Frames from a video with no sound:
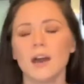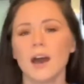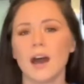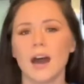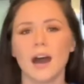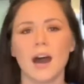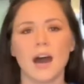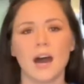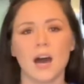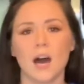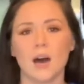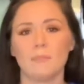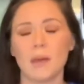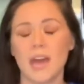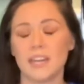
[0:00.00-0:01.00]

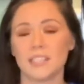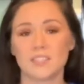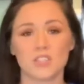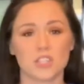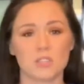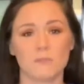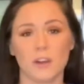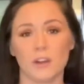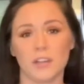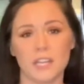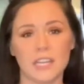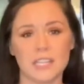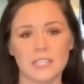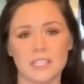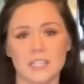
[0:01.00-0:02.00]
and it's just very
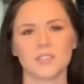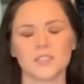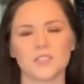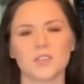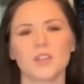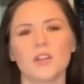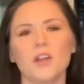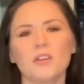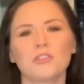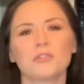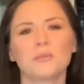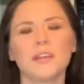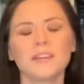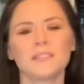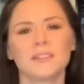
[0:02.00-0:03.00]
easy. So there are
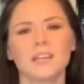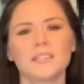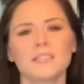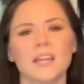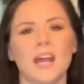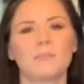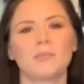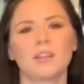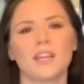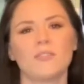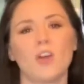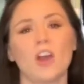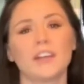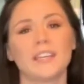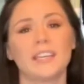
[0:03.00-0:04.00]
three things that I believe
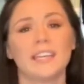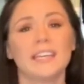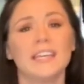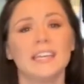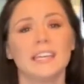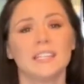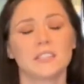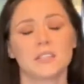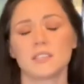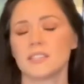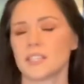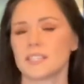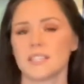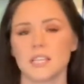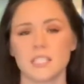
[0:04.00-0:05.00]
are key to
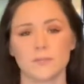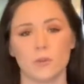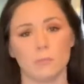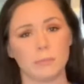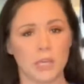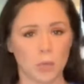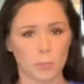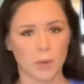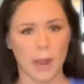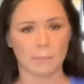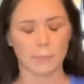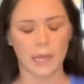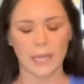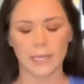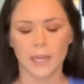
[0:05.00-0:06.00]
successful meal
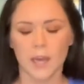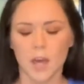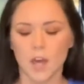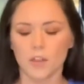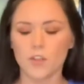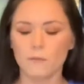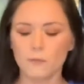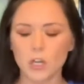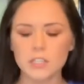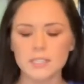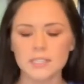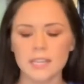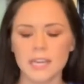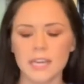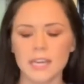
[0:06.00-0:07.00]
prepping. The first
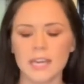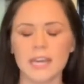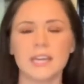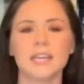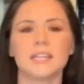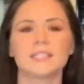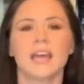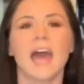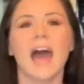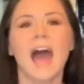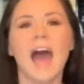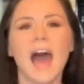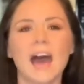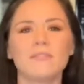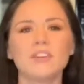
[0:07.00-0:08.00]
thing is
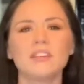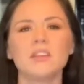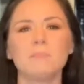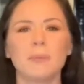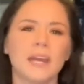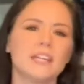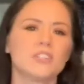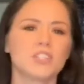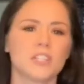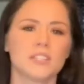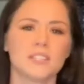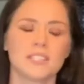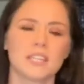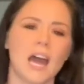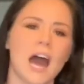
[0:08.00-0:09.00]
having the
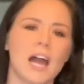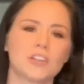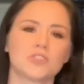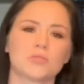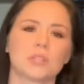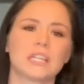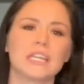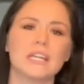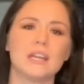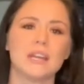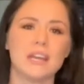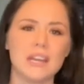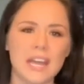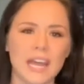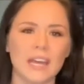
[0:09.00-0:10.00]
patience to actually
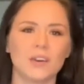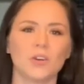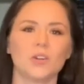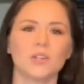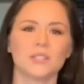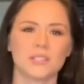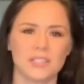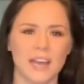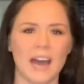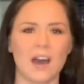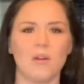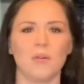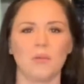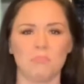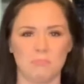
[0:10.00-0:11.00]
nail
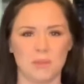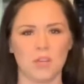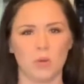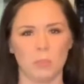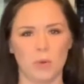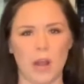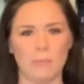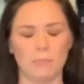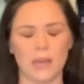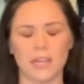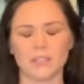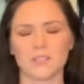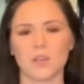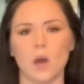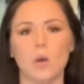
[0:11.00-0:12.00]
down meal
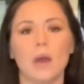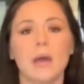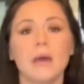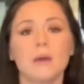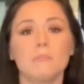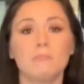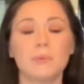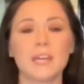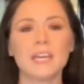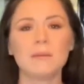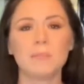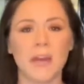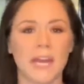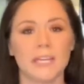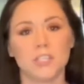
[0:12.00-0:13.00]
prepping. So
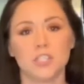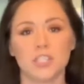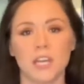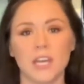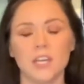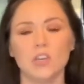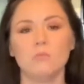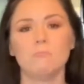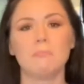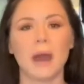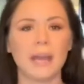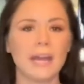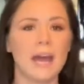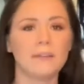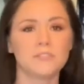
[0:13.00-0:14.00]
be patient. You might
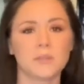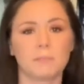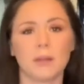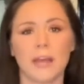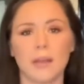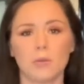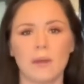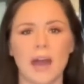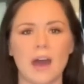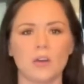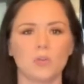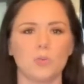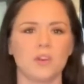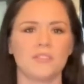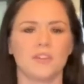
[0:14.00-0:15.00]
have to play
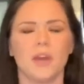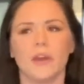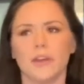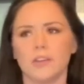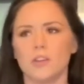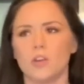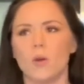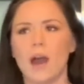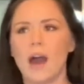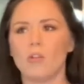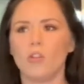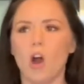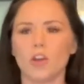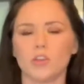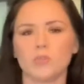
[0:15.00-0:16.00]
around with, how
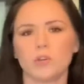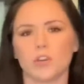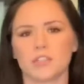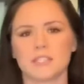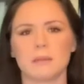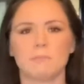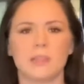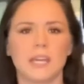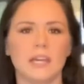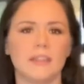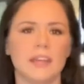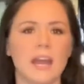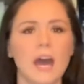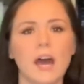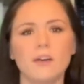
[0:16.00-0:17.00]
long you cook something in
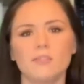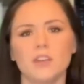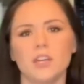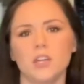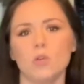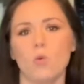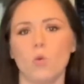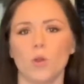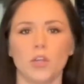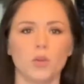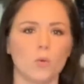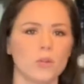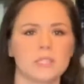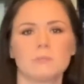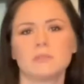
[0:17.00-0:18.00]
the oven or
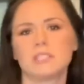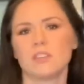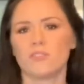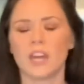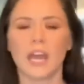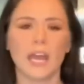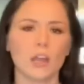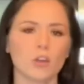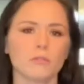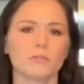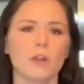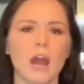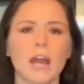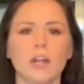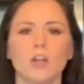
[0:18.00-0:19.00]
your specific air
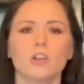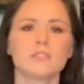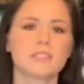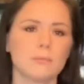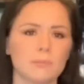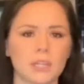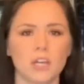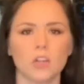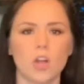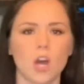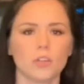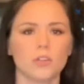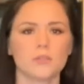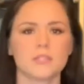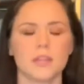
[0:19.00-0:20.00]
fryer or something
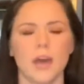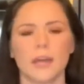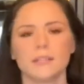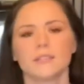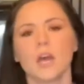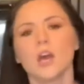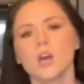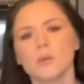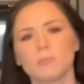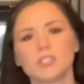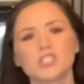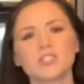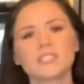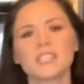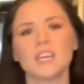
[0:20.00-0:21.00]
along those lines, but
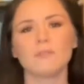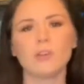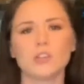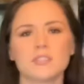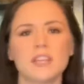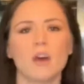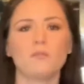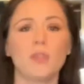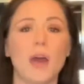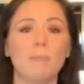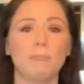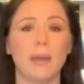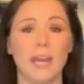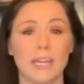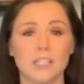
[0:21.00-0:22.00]
just give yourself
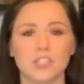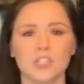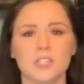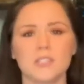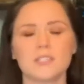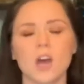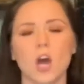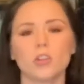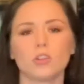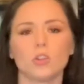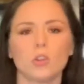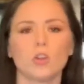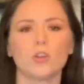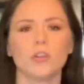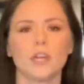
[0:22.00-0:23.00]
that patience
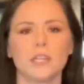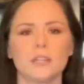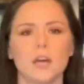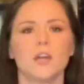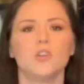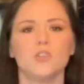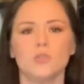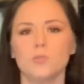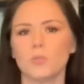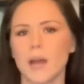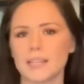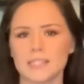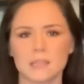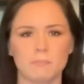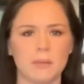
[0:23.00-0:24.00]
on learning a new
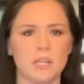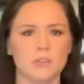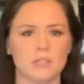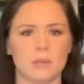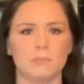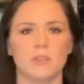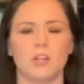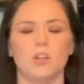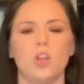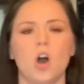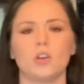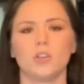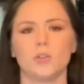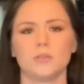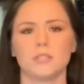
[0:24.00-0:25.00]
recipe or something
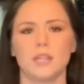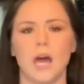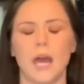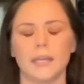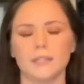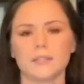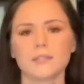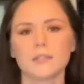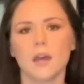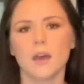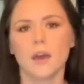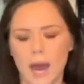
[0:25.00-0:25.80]
along those lines.